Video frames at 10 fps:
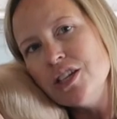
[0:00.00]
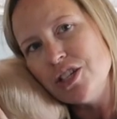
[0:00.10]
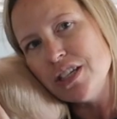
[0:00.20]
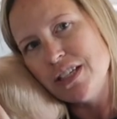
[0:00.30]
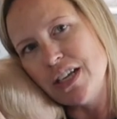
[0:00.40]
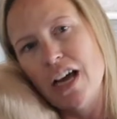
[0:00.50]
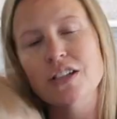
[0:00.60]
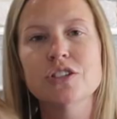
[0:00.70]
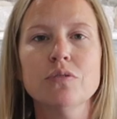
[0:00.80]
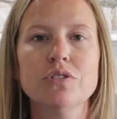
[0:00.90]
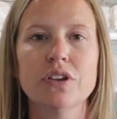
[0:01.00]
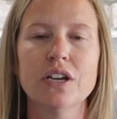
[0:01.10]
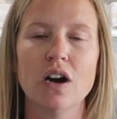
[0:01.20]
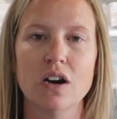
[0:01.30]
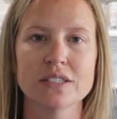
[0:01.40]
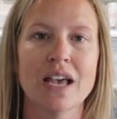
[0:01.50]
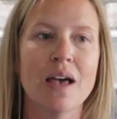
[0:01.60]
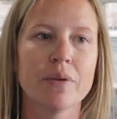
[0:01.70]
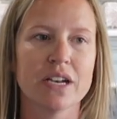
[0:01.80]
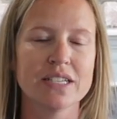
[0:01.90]
she's done, so duty calls.
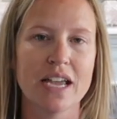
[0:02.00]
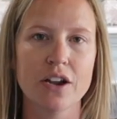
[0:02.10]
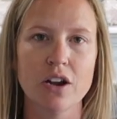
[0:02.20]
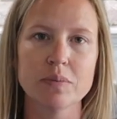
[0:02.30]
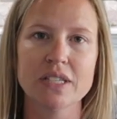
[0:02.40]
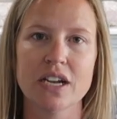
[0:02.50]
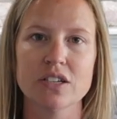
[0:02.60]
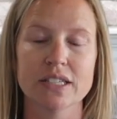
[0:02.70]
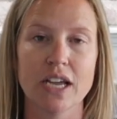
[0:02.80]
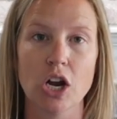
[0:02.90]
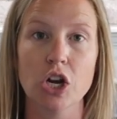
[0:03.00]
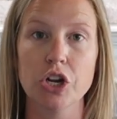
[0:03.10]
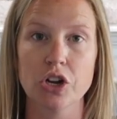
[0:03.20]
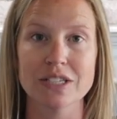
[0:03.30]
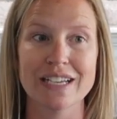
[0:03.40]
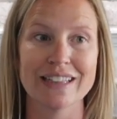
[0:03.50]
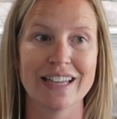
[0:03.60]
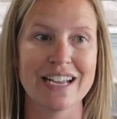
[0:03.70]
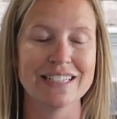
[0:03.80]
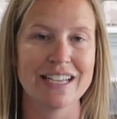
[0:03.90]
I'm gonna take her upstairs, get her nursed and
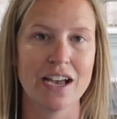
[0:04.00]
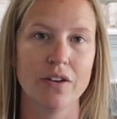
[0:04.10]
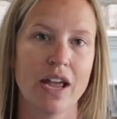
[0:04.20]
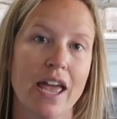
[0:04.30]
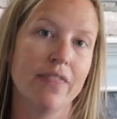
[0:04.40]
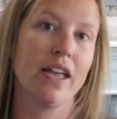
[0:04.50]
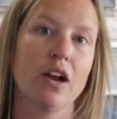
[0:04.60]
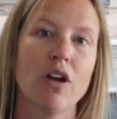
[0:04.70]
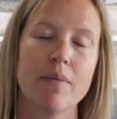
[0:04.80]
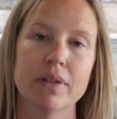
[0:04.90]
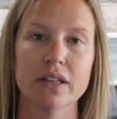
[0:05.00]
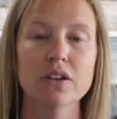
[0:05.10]
laid down, and then grab the